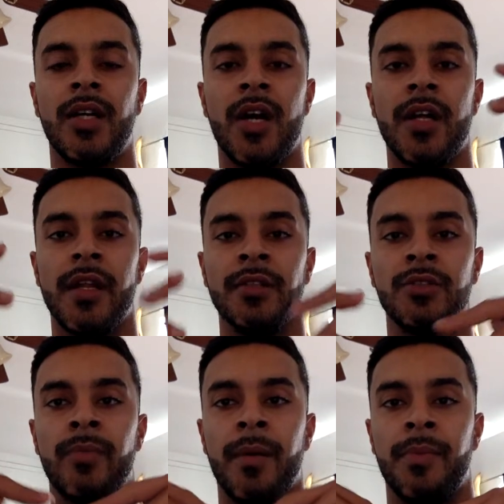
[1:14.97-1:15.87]
cut
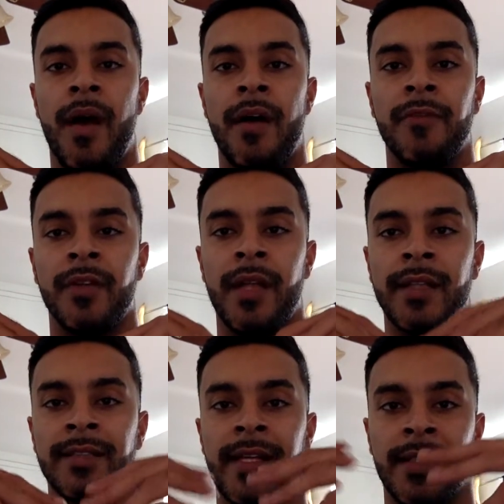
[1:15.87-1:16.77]
into my profit
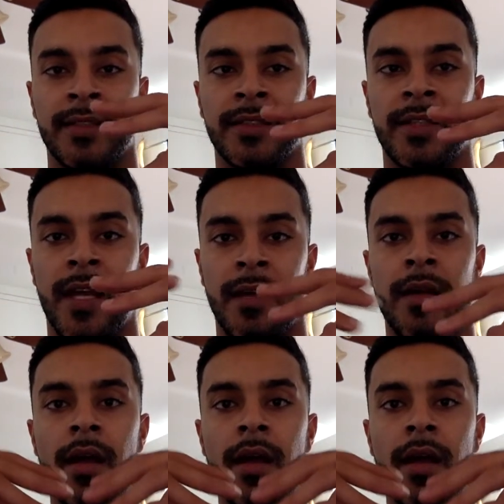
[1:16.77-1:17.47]
at the end of the day.